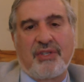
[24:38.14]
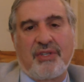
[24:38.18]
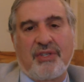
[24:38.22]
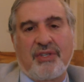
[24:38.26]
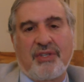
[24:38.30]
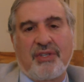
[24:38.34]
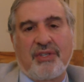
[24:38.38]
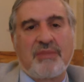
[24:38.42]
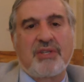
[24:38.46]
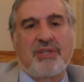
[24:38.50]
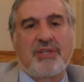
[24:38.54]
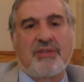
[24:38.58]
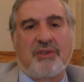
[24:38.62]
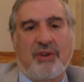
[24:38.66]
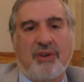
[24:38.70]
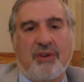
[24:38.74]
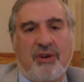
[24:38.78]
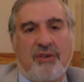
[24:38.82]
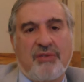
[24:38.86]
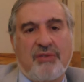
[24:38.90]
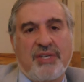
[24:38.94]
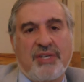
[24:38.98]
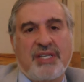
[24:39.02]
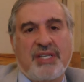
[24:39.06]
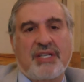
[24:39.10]
know,
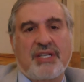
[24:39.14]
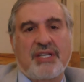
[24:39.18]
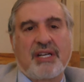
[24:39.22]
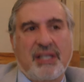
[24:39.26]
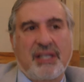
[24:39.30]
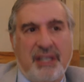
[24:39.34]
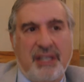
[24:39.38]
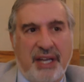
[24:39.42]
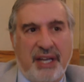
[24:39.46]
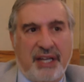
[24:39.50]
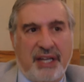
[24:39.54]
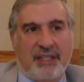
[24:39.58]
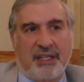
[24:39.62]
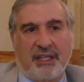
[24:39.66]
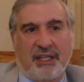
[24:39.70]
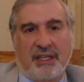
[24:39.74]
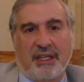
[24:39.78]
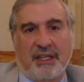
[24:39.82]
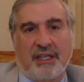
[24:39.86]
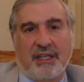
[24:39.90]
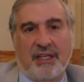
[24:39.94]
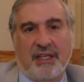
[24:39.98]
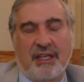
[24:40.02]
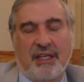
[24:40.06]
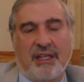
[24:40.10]
museums are always
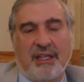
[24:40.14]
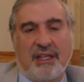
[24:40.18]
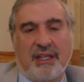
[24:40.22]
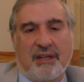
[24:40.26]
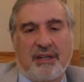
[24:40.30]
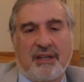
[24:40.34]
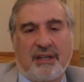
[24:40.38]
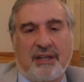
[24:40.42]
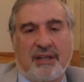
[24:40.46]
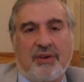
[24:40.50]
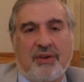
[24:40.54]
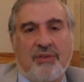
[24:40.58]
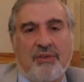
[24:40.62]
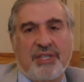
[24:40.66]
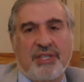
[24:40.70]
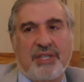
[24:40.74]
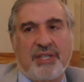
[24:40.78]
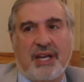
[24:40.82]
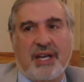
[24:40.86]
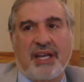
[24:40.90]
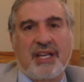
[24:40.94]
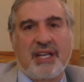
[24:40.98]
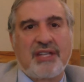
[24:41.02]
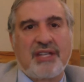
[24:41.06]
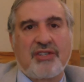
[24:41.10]
collecting. They're
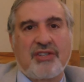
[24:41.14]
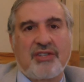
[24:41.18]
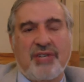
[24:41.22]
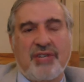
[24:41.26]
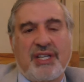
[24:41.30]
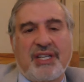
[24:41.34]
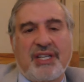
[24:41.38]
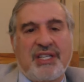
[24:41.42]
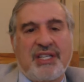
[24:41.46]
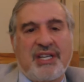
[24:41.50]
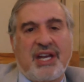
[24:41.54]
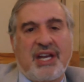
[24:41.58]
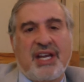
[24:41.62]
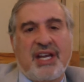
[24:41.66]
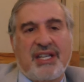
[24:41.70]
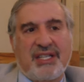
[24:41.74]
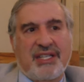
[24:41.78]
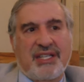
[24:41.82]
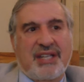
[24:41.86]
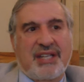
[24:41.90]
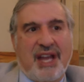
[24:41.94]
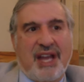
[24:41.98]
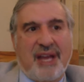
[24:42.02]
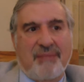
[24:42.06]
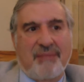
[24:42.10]
always, the history did
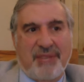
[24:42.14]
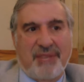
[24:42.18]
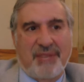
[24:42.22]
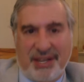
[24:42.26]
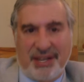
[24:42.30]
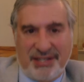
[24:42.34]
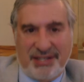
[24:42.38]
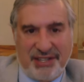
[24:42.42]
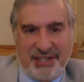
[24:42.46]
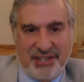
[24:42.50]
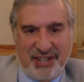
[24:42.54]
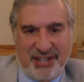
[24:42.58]
not stop